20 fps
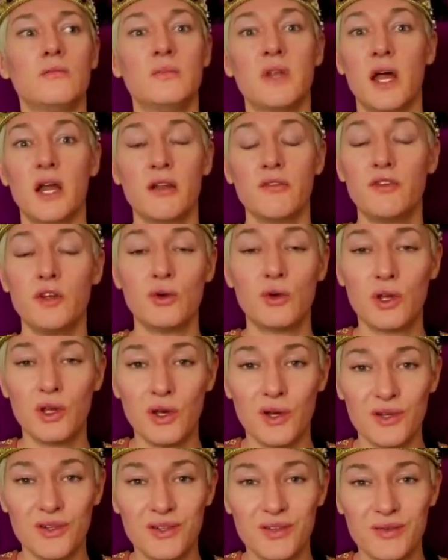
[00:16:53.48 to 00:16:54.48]
None of you
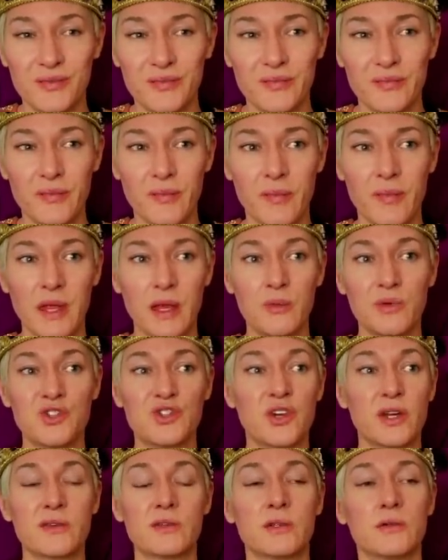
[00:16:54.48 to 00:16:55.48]
could. It
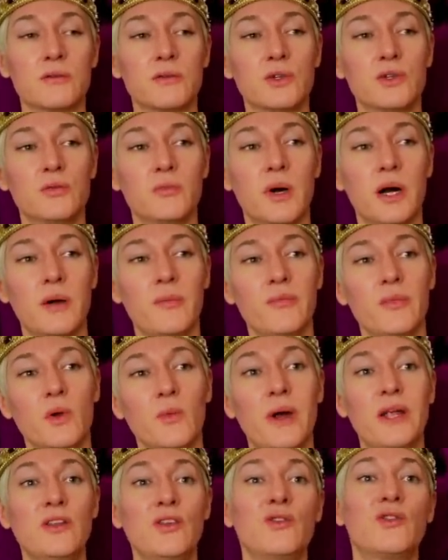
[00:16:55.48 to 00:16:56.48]
was just a rumour.
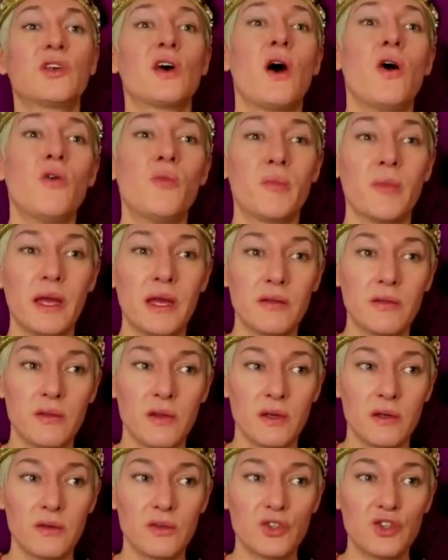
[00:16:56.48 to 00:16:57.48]
When you told me
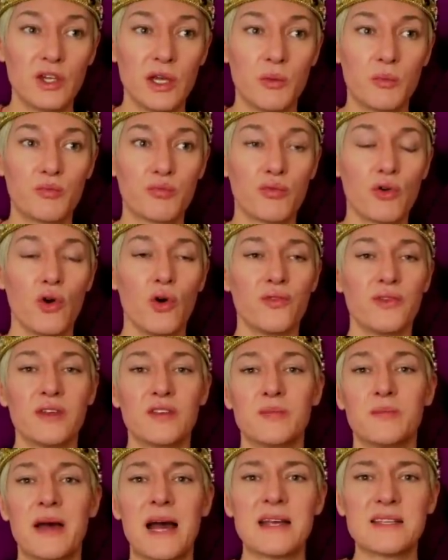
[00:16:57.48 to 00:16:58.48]
that she had brought
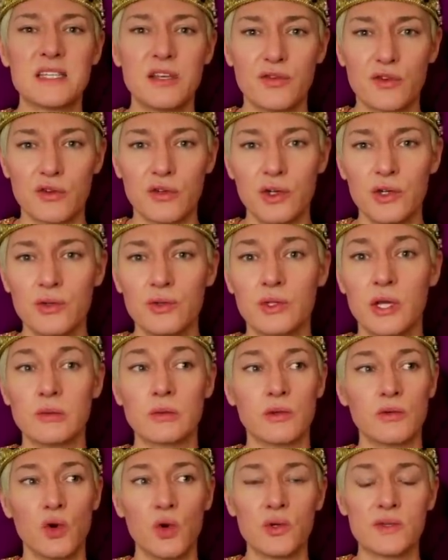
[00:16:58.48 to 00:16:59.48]
this massive crew
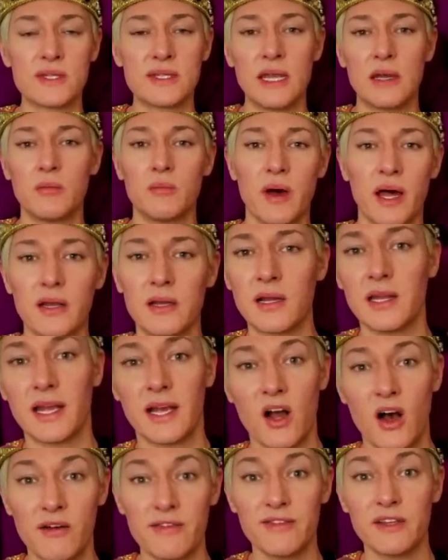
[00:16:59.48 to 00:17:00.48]
that were all seen
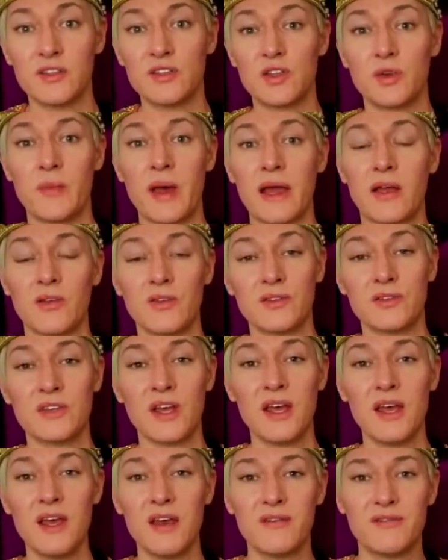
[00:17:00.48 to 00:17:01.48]
bundling off into
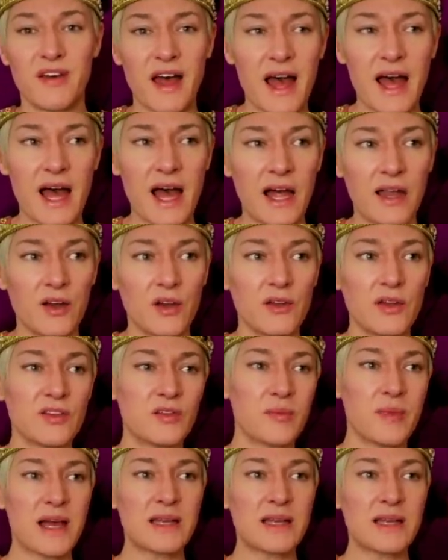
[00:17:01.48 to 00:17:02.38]
Meghan's van, this